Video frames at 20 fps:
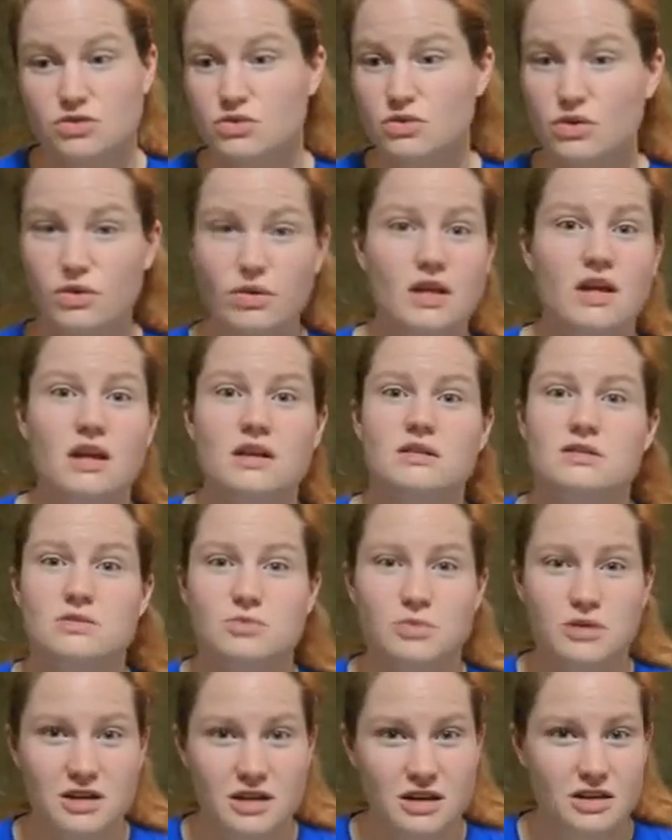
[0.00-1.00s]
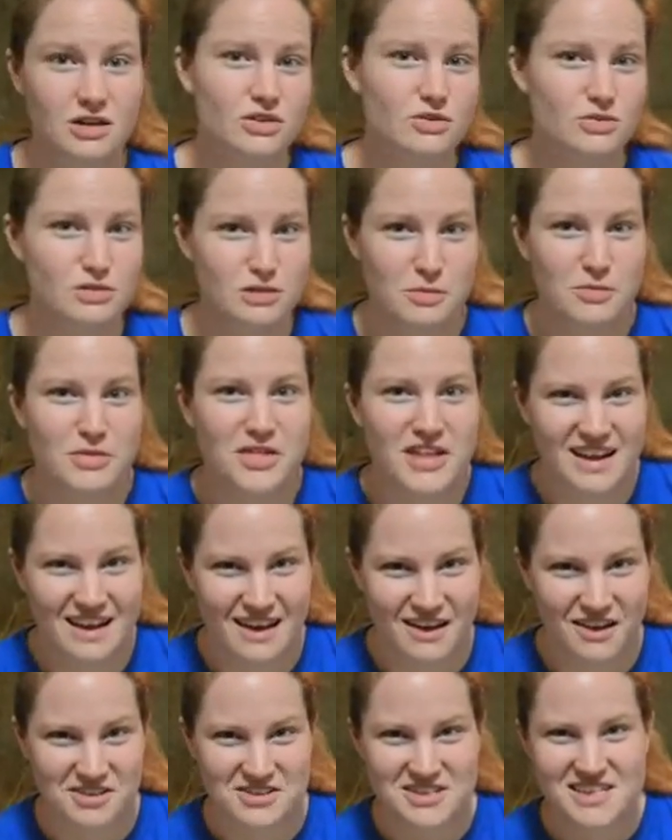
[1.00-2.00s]
screw this, we need to do something
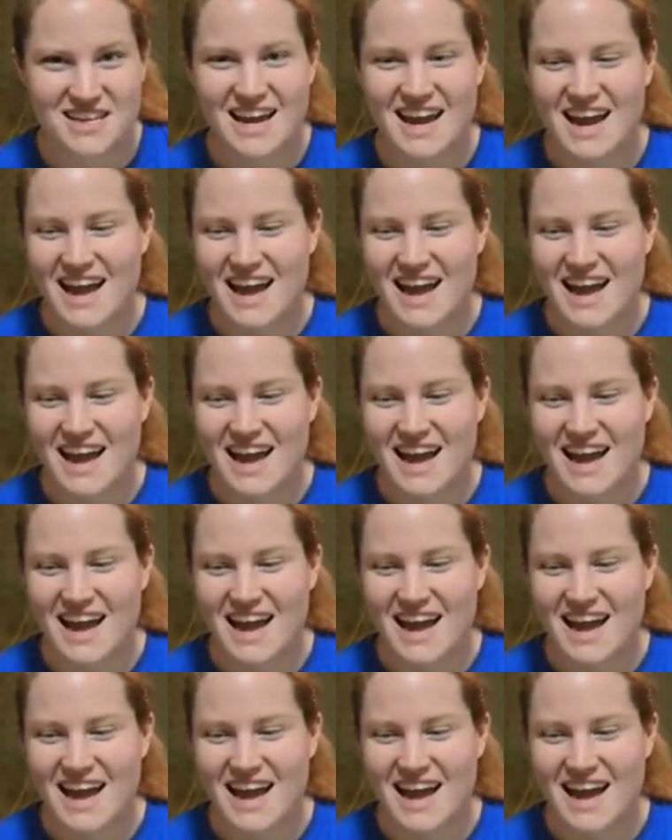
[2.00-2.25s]
else.